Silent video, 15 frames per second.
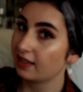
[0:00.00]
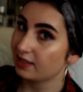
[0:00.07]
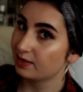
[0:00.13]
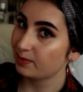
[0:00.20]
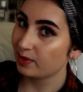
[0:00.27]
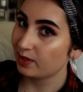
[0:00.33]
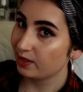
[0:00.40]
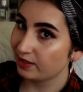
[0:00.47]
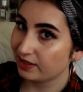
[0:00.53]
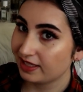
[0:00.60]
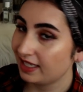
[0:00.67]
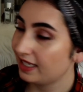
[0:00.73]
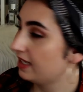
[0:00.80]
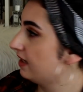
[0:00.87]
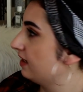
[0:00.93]
last but not
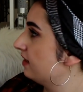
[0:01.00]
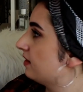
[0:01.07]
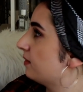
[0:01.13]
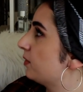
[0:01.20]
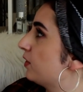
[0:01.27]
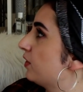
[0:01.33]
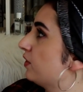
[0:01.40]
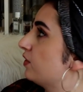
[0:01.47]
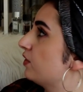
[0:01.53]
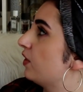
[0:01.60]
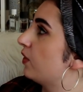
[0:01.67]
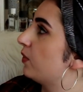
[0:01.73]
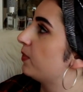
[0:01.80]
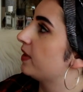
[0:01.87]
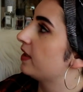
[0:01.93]
least, I'm going to
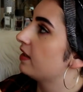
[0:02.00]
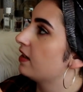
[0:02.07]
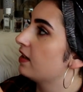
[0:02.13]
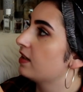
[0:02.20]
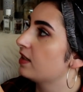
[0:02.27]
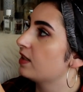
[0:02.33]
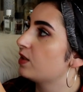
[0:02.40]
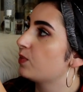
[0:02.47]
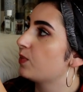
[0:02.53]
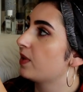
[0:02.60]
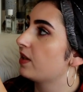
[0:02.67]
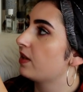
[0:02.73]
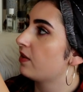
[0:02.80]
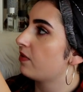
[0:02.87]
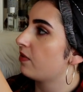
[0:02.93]
open the
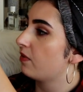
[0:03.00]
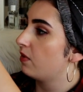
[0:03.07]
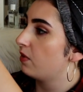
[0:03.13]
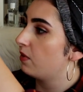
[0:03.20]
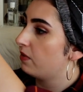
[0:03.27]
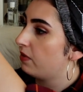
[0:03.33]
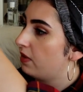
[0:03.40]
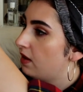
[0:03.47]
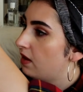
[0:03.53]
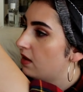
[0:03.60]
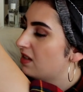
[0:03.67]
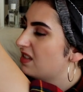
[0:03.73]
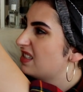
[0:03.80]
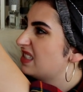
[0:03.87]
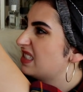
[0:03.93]

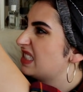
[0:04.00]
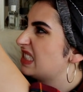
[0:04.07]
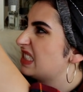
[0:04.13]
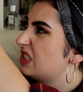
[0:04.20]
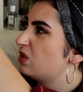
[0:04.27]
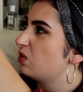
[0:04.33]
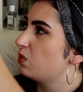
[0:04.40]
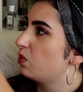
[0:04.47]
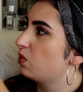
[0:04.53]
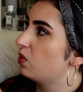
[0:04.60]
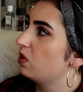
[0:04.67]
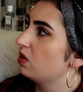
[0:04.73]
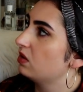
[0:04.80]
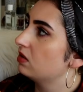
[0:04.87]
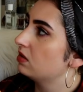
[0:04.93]
24th
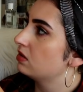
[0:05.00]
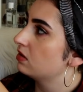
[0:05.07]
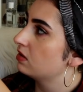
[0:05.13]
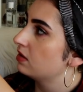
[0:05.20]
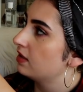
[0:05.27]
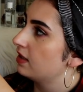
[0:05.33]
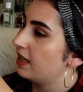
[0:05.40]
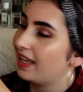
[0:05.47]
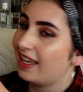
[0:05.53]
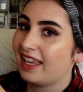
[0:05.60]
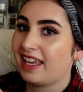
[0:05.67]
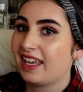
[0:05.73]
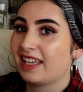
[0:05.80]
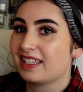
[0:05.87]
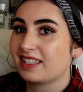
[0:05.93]
door.
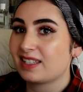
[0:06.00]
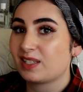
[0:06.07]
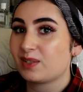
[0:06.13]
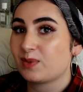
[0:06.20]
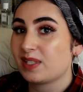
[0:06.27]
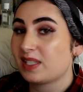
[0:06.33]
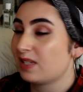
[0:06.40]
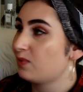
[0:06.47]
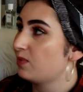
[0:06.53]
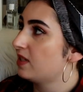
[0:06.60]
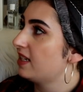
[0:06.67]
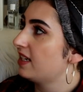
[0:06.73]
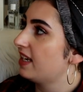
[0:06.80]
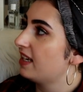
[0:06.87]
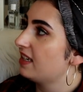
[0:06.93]
And it's a twisted
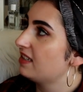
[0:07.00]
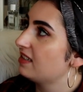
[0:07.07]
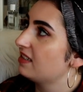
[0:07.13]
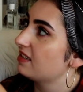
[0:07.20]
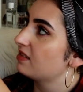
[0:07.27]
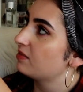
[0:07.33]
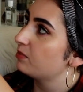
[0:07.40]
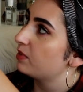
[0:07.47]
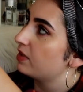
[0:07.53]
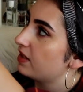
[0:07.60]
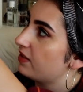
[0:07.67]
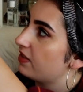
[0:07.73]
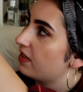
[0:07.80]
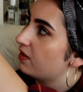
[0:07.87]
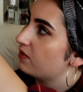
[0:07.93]
one again, but
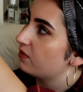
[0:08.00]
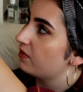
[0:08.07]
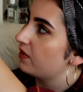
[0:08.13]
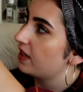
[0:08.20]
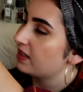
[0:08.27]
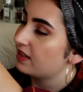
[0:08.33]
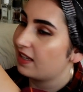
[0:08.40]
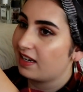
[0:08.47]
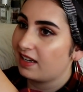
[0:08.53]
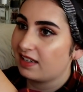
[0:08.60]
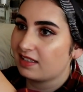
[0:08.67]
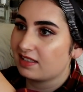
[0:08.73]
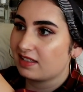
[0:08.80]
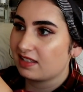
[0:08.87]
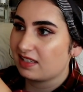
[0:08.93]
I don't think that
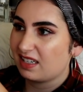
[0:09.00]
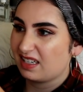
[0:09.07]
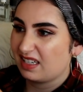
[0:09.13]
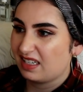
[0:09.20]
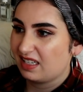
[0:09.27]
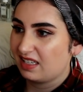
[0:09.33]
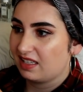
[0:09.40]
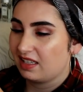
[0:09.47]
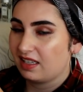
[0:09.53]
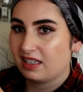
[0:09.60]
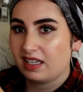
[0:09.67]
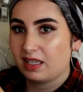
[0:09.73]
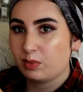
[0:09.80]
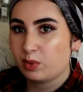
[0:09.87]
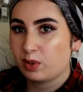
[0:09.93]
it's a
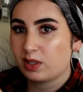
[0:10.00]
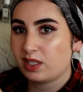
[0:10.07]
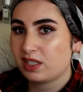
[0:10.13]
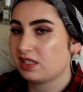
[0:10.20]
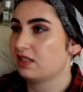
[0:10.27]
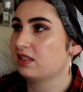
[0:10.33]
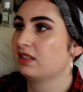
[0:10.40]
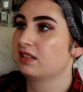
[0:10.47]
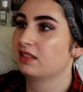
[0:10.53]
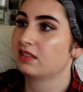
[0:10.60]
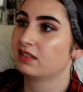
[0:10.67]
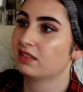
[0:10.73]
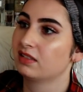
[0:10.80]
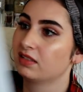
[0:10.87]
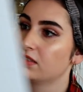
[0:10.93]
nail polish.
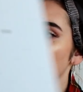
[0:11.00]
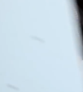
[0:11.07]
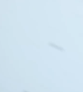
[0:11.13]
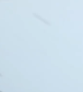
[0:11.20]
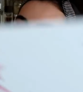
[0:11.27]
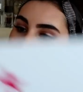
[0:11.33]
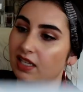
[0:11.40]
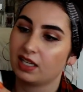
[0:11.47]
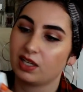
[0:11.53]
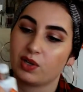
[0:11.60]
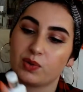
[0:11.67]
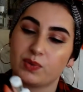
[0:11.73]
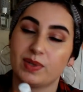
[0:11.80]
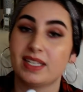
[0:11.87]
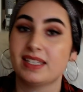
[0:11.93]
Yeah,
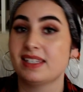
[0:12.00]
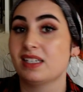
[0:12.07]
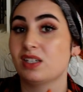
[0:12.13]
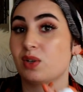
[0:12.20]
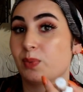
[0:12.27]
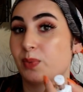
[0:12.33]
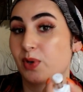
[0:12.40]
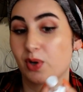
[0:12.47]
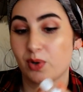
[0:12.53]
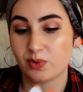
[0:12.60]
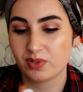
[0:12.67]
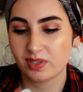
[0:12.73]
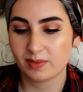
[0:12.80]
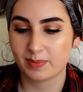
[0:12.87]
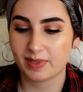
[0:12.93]
no, it's a top
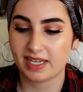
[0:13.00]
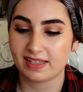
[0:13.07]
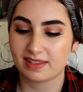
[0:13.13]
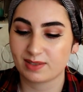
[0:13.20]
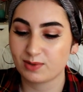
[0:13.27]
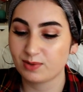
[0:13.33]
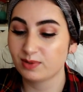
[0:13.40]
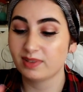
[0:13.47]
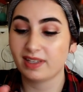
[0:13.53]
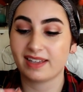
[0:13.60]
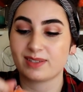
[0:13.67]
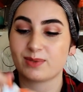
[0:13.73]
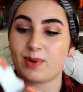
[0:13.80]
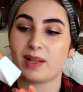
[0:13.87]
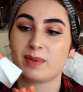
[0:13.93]
coat, but that's cool
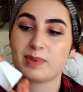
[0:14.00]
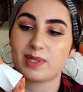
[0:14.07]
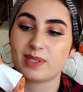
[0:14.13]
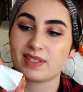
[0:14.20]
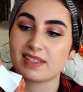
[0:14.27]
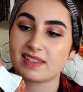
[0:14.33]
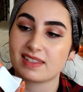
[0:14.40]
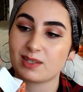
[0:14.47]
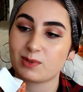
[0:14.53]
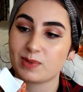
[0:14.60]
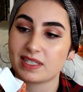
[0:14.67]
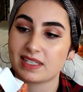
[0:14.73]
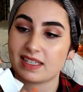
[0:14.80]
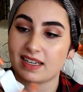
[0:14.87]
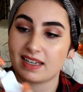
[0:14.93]
as well because it's
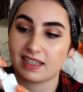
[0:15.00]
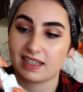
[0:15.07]
twisted